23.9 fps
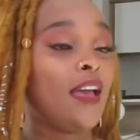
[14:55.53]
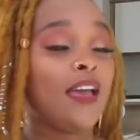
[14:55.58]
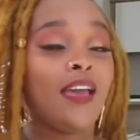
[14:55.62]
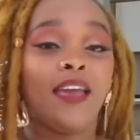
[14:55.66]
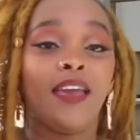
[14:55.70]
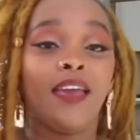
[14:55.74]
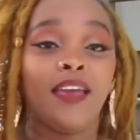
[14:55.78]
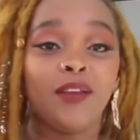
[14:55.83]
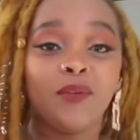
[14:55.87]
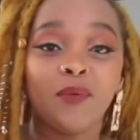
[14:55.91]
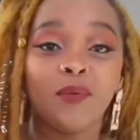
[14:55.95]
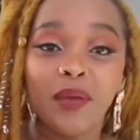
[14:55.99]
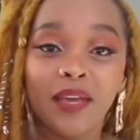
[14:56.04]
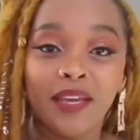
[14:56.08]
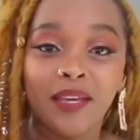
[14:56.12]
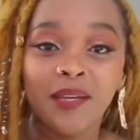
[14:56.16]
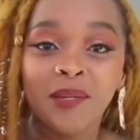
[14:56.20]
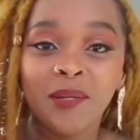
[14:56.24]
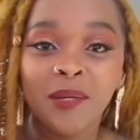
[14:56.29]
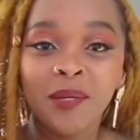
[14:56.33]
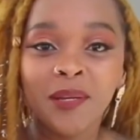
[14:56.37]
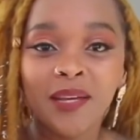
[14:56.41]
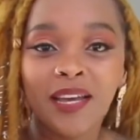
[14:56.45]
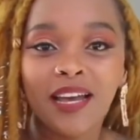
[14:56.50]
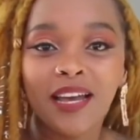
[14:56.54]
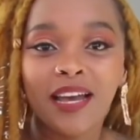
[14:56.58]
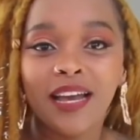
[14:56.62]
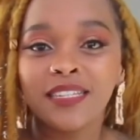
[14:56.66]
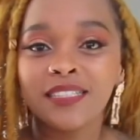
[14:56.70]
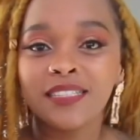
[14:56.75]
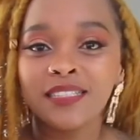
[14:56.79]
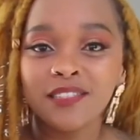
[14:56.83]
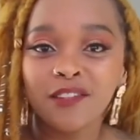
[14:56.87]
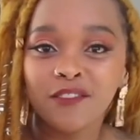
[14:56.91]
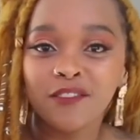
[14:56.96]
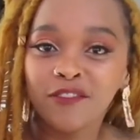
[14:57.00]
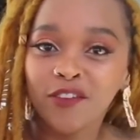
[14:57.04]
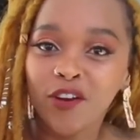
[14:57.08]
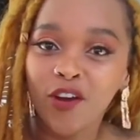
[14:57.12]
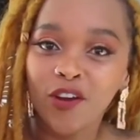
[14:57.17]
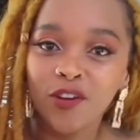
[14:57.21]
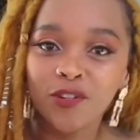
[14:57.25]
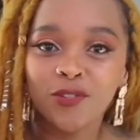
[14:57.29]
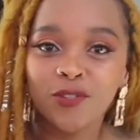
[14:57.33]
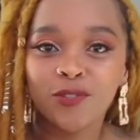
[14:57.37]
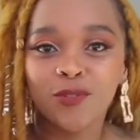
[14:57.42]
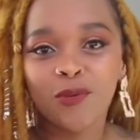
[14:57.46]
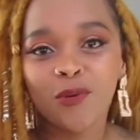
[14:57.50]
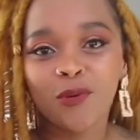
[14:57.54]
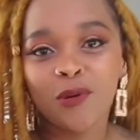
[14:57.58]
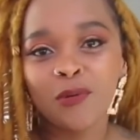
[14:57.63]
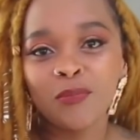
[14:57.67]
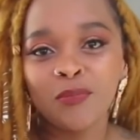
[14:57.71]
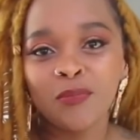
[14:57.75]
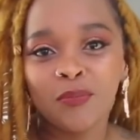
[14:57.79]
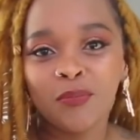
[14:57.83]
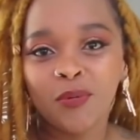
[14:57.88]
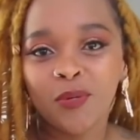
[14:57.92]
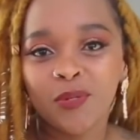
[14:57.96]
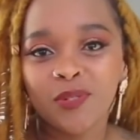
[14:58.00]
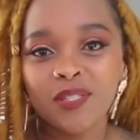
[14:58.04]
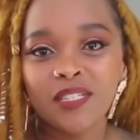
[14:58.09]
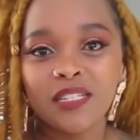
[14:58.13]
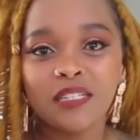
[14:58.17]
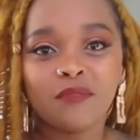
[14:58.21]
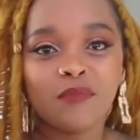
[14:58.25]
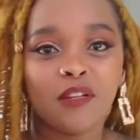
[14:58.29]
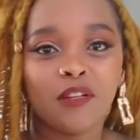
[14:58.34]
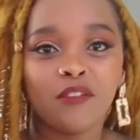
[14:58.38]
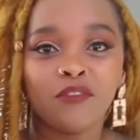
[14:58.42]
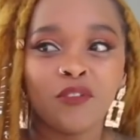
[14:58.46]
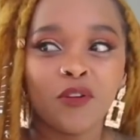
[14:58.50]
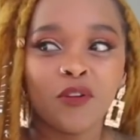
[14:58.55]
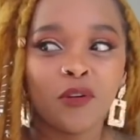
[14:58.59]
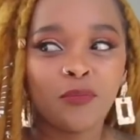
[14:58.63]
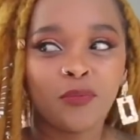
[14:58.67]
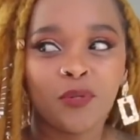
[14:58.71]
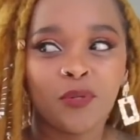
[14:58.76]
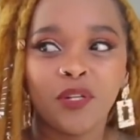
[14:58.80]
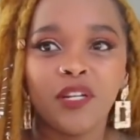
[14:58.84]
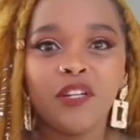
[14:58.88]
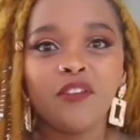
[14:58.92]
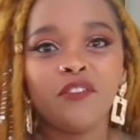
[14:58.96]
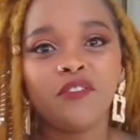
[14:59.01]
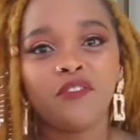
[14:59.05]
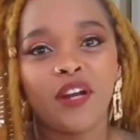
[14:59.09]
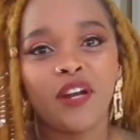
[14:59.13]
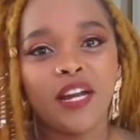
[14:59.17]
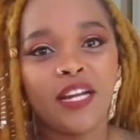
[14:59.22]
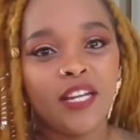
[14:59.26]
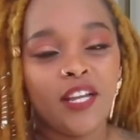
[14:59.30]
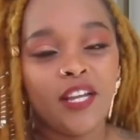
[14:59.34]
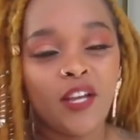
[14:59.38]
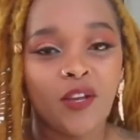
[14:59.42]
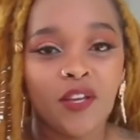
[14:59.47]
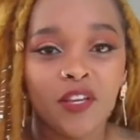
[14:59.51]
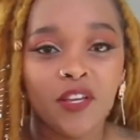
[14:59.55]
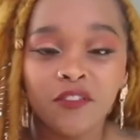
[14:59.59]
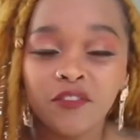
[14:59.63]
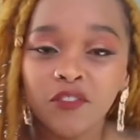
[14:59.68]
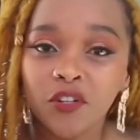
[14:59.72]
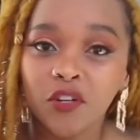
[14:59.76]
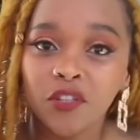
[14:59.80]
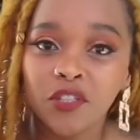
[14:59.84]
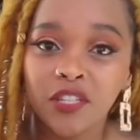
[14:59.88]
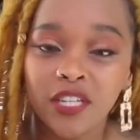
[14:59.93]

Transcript: Anyway, I did a vlog, so I'll be posting my vlog probably Friday, if not